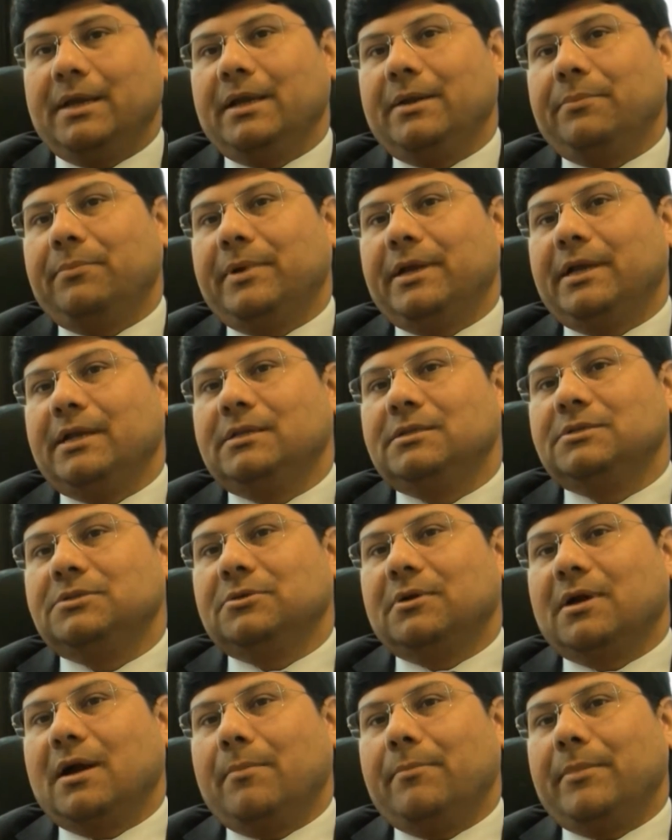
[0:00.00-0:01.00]
it begins
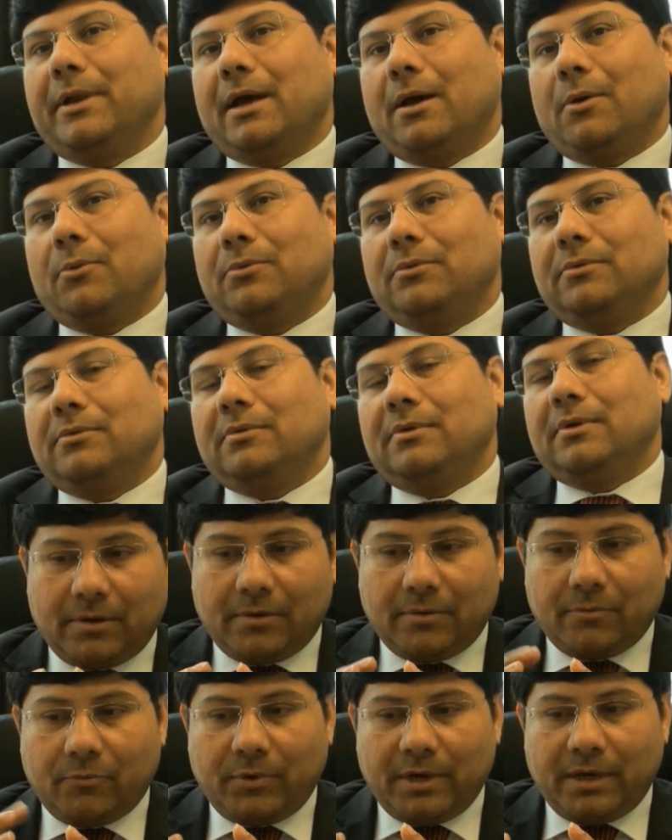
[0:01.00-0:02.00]
to come down.
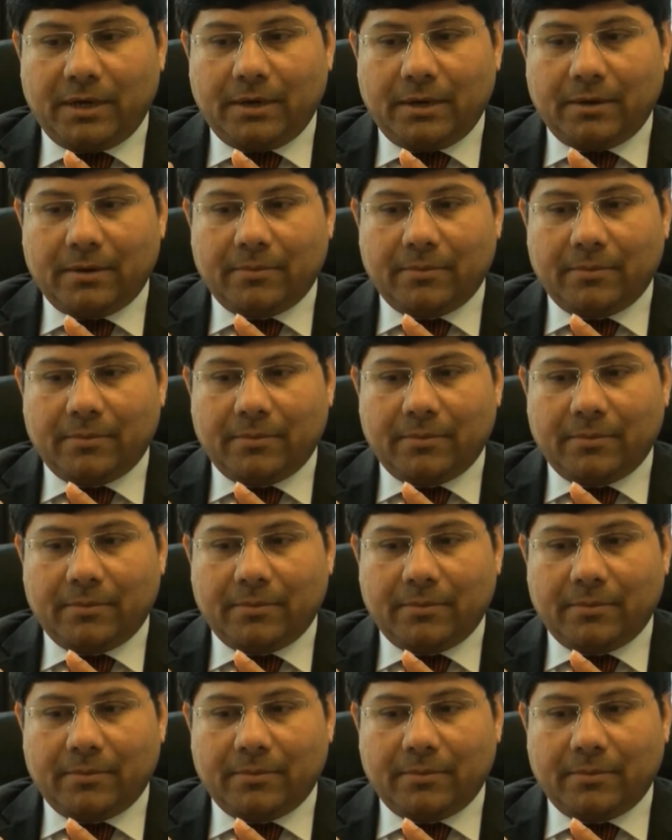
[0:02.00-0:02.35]
We